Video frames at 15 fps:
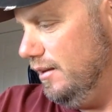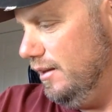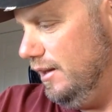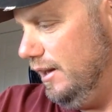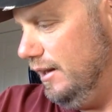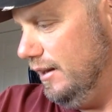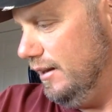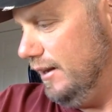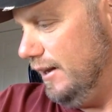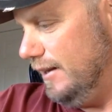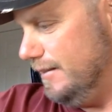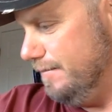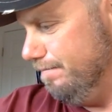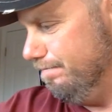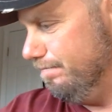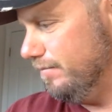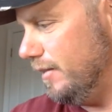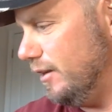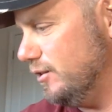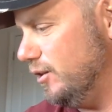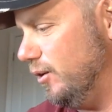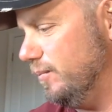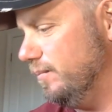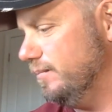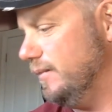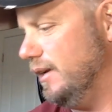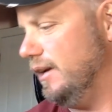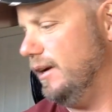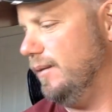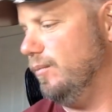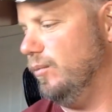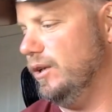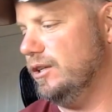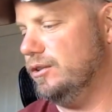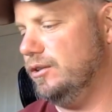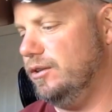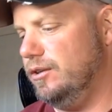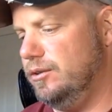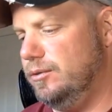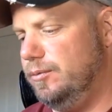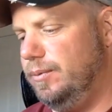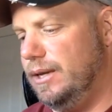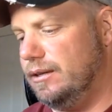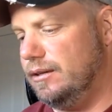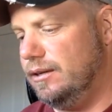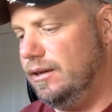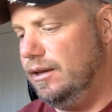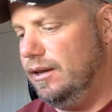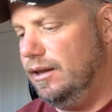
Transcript: he did not. So we split